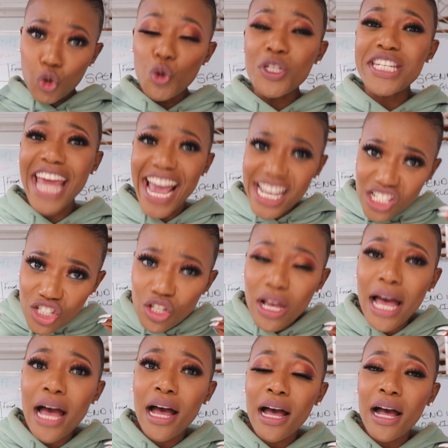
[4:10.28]
today's
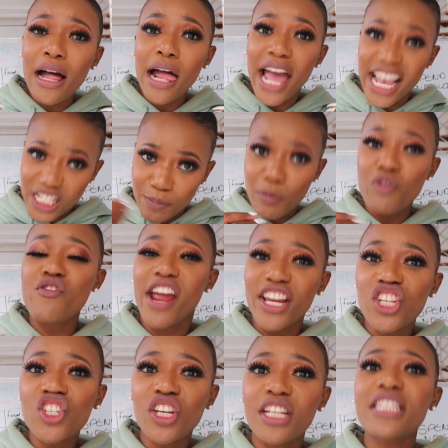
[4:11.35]

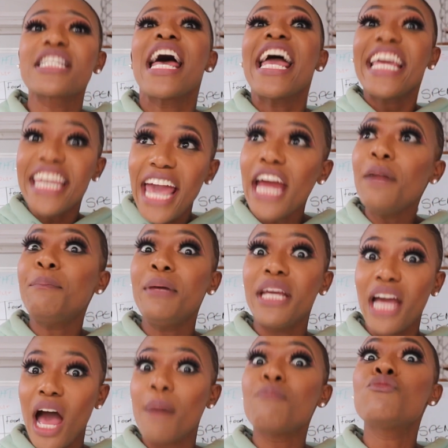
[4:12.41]
aspirations can
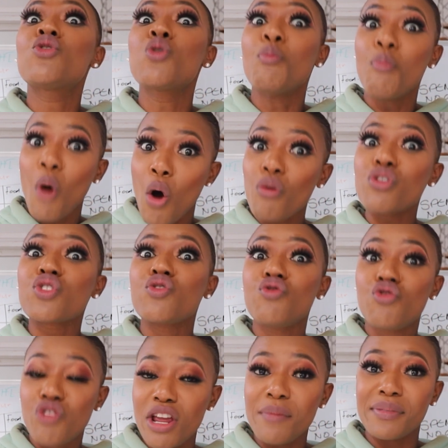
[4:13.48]
become tomorrow's
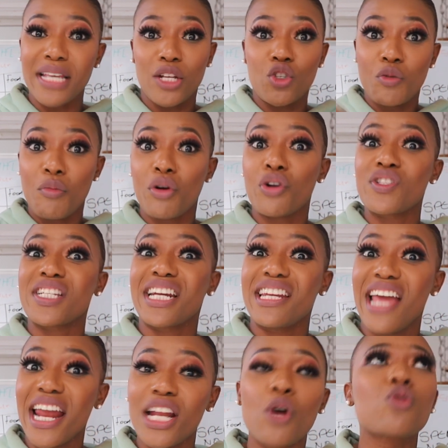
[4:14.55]
dreams and tomorrow's
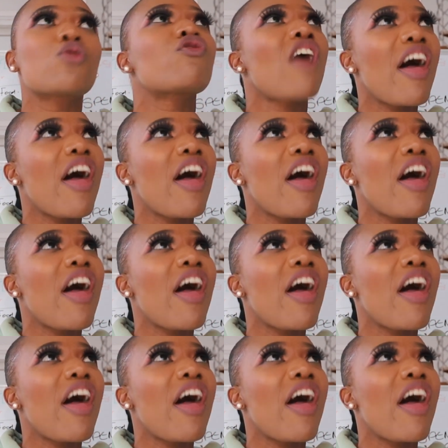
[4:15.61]
reality.